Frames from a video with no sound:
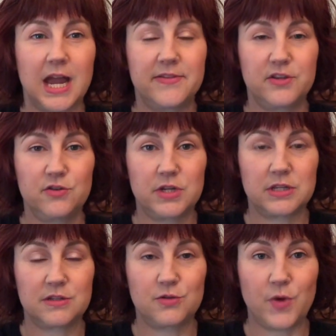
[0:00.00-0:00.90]
And then you
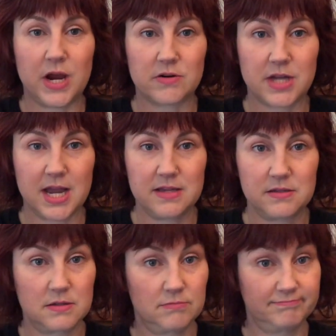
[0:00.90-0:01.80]
get two hair
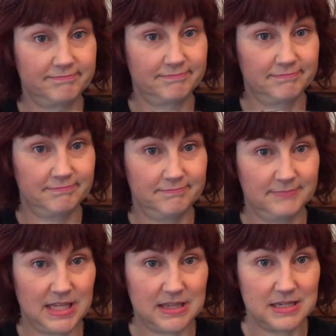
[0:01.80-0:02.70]
ties,
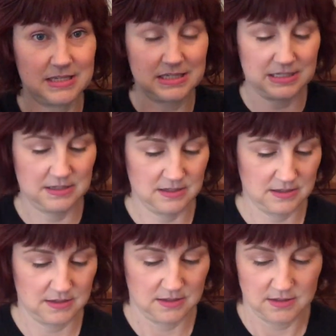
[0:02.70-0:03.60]
like this.
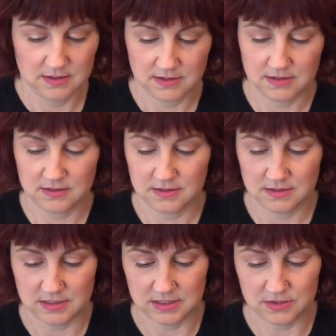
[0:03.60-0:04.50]

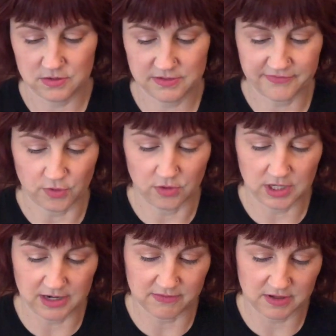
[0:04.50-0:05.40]
And you just fold
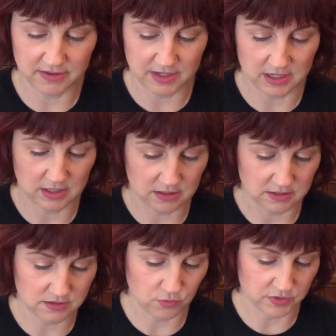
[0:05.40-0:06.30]
everything
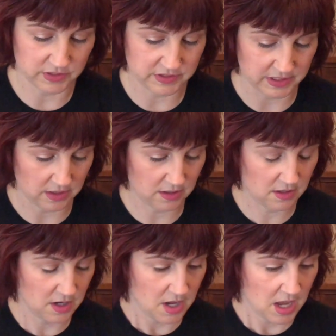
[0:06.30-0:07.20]
towards the center.
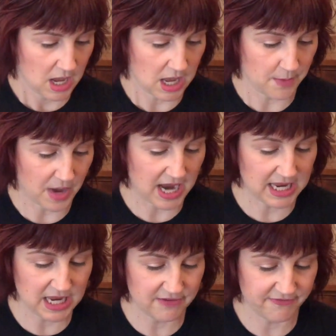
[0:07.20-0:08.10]
I
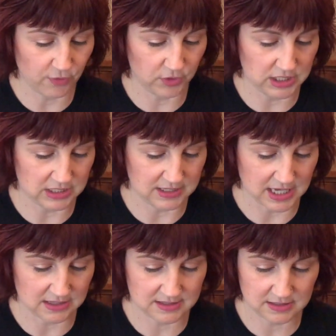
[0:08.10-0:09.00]
can't fold it
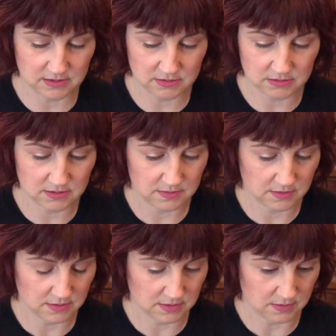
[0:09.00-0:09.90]
dead center
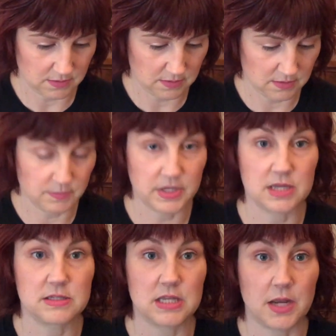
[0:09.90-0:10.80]

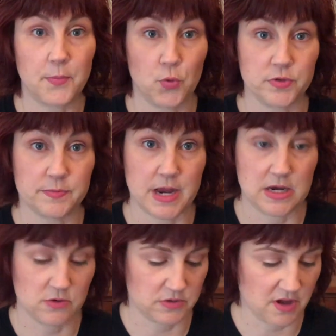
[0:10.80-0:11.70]
because then it pulls my
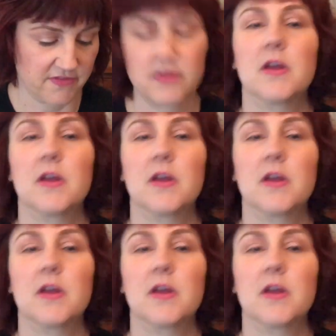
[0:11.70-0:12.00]
ears off.